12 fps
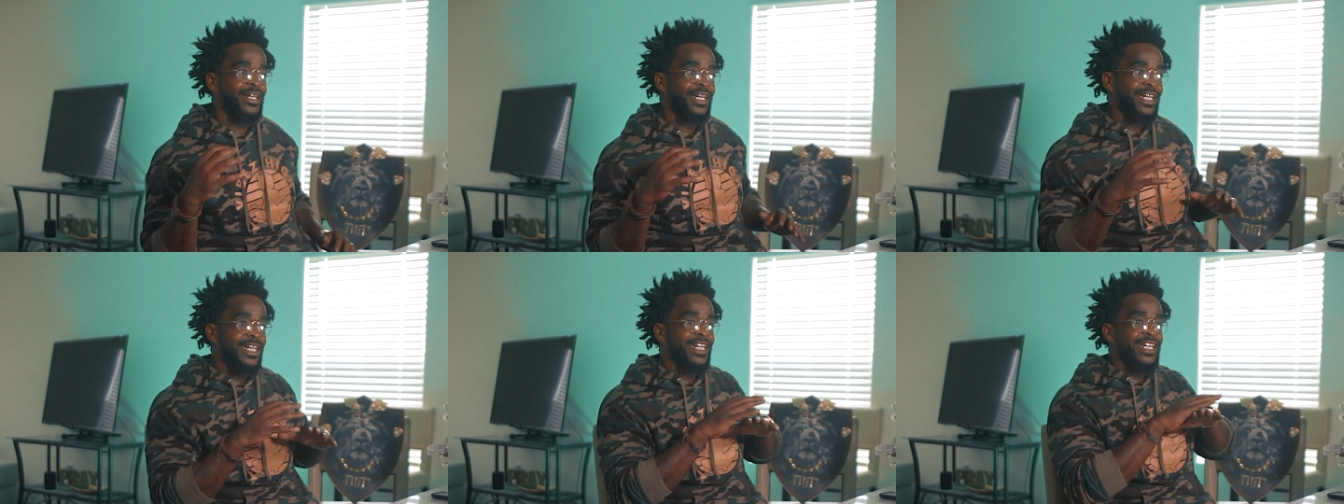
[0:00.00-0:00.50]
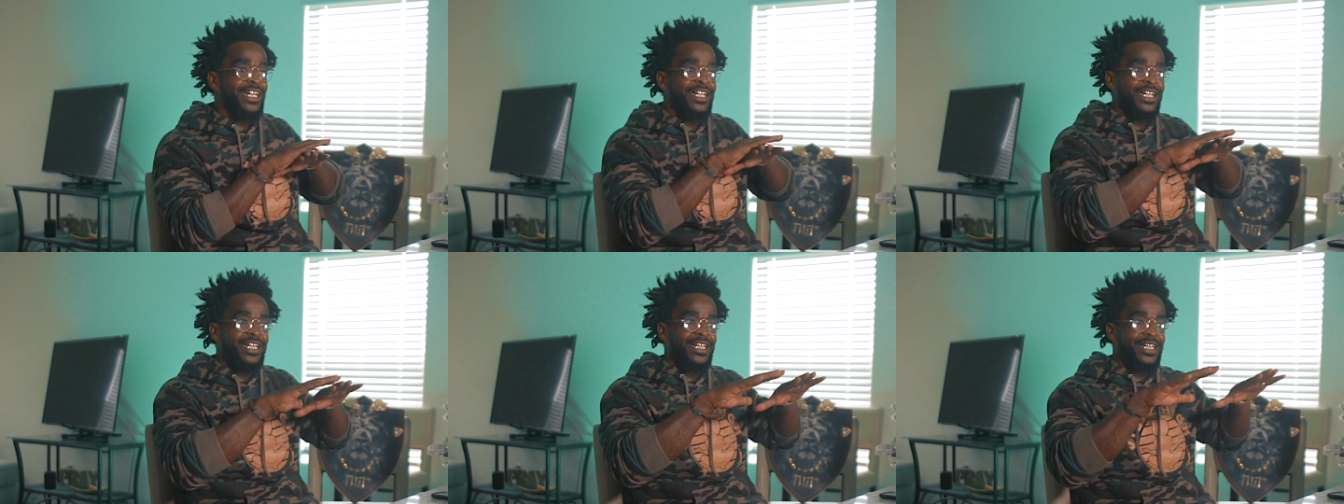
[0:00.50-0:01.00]
It
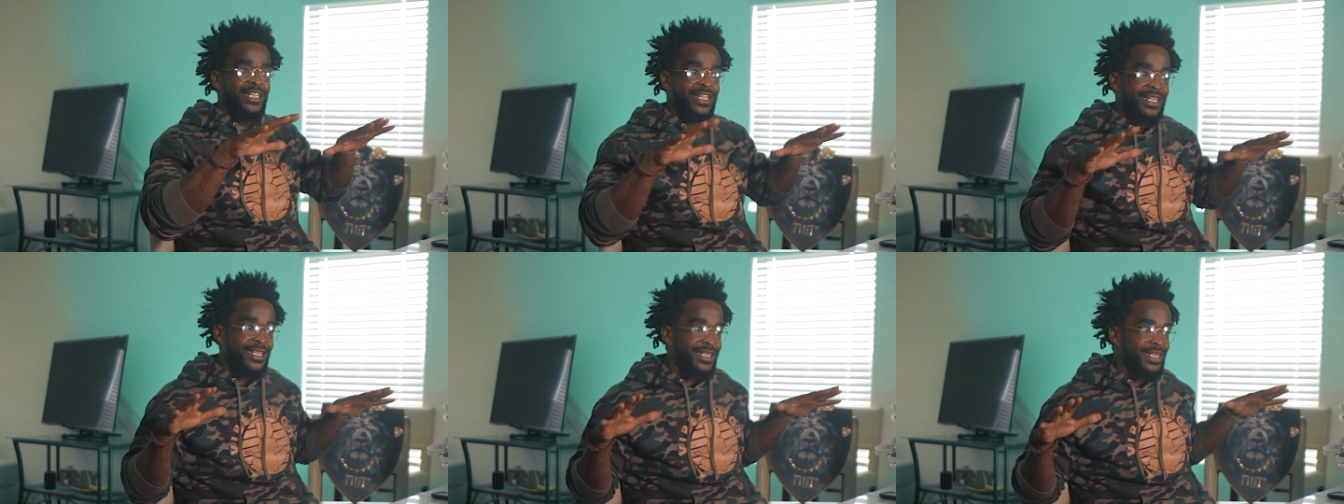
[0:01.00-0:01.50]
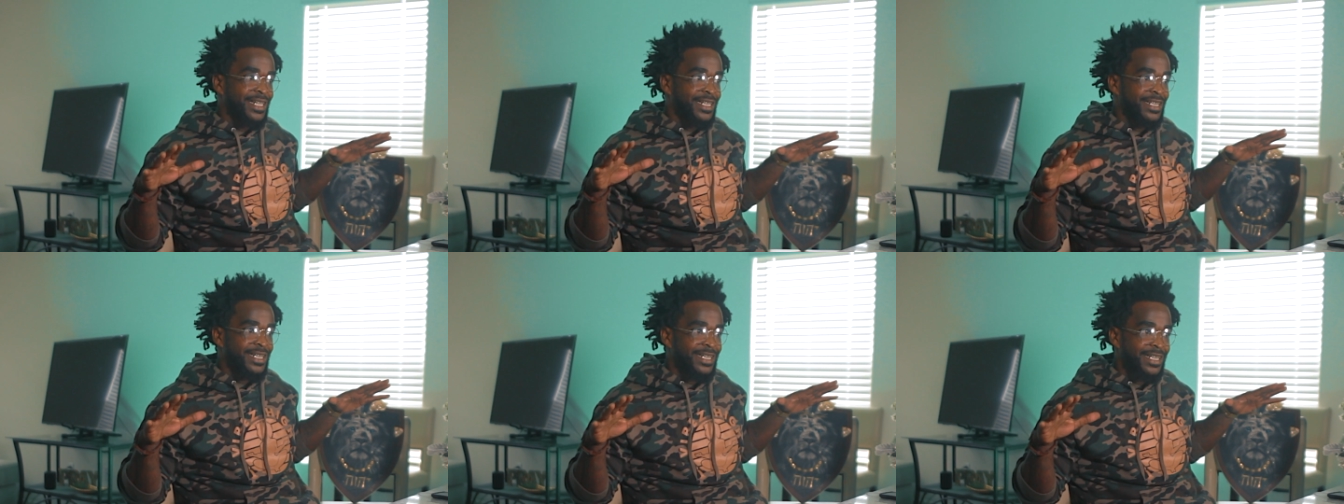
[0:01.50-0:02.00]
it it is
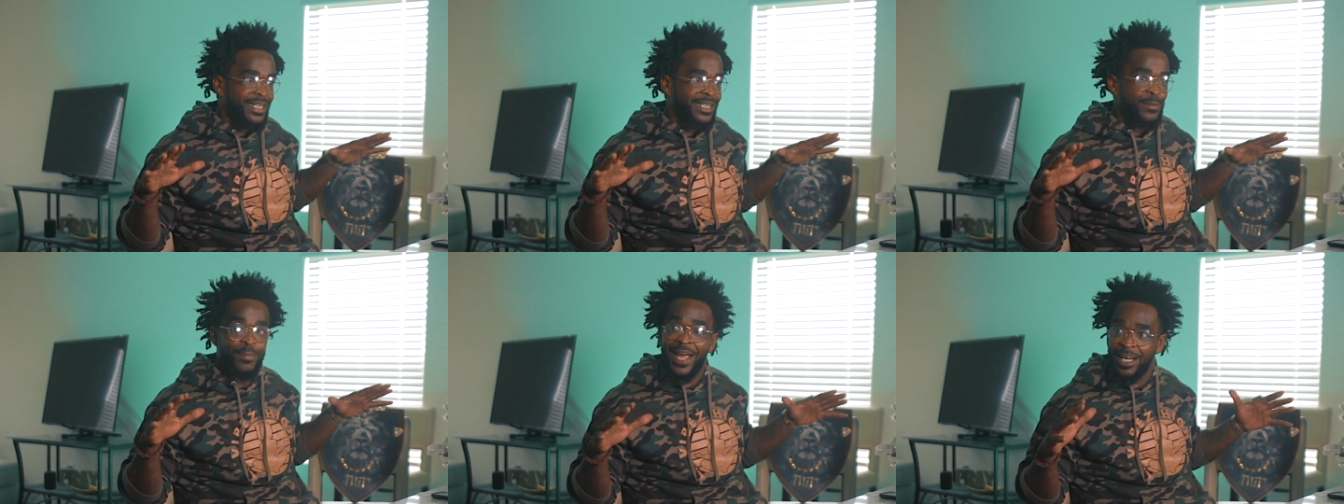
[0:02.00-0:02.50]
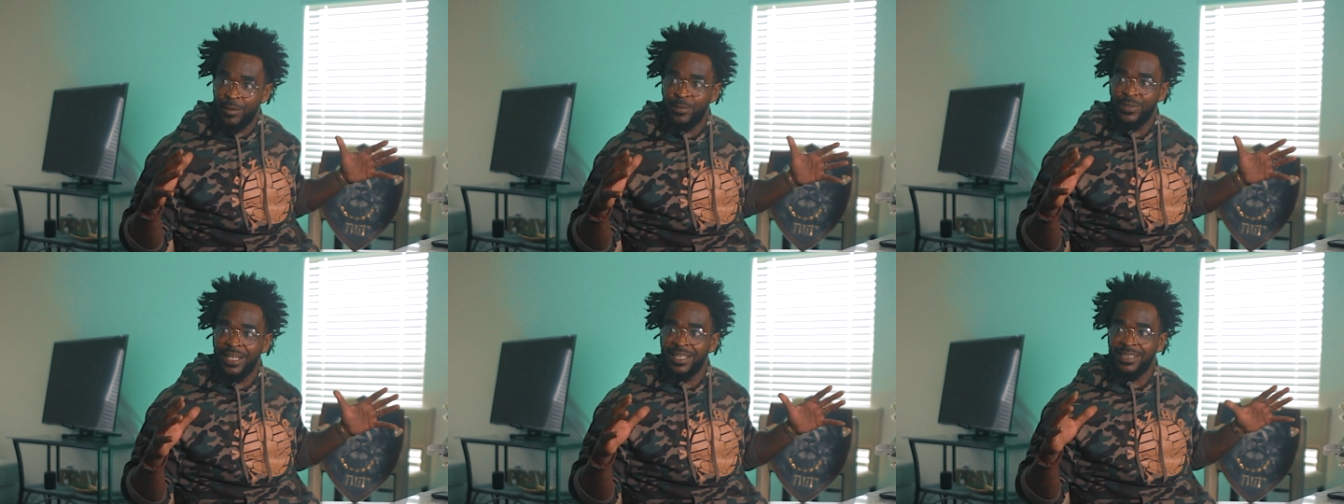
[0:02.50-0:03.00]
is is
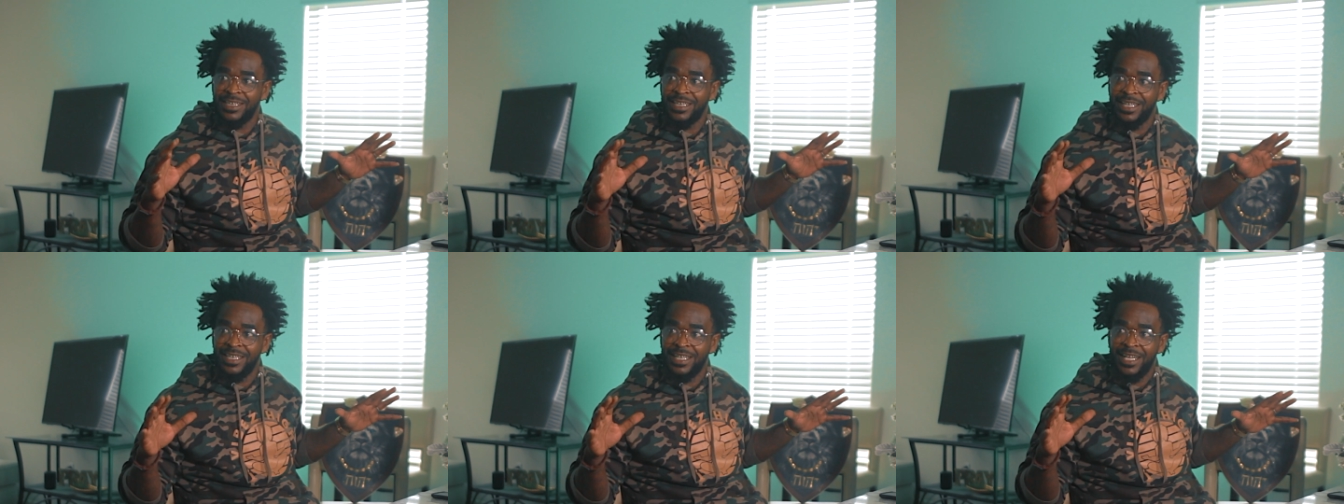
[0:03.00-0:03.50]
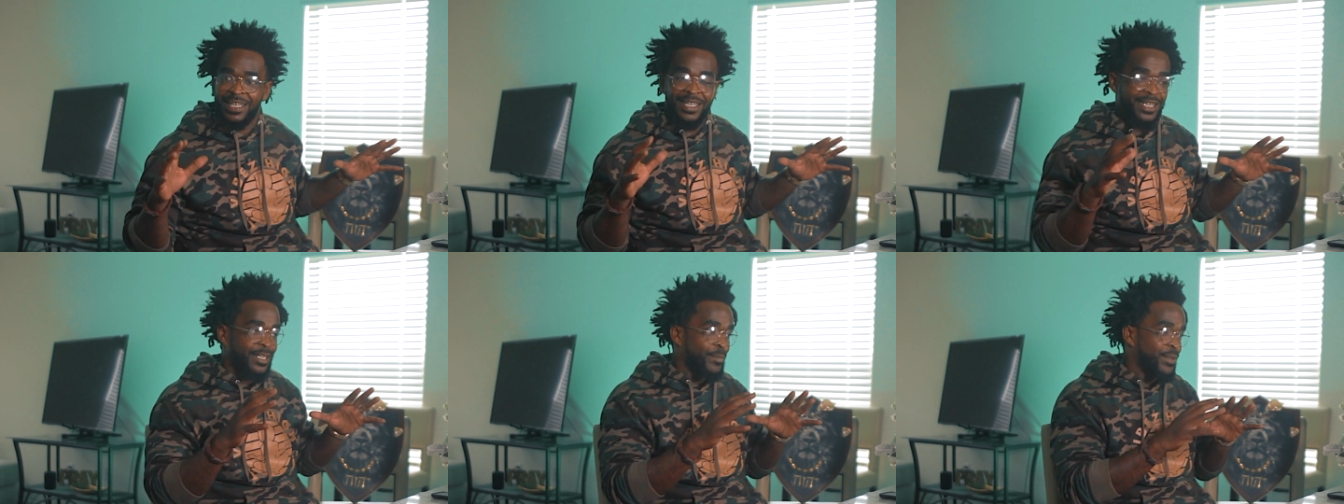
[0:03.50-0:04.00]
malleable. Like I said, like
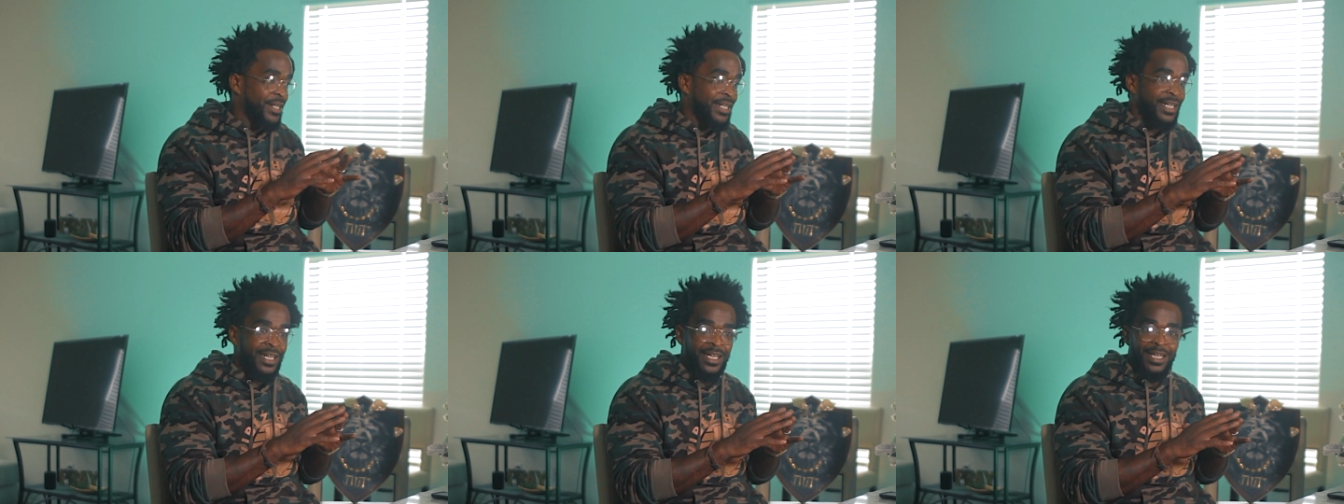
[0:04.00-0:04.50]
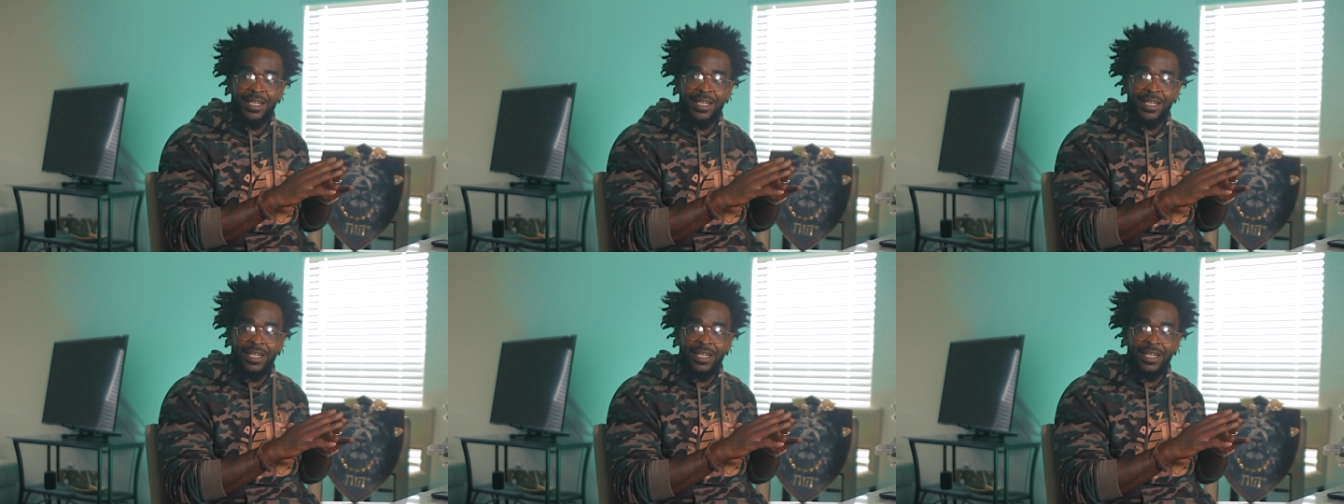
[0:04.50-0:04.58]
it could be.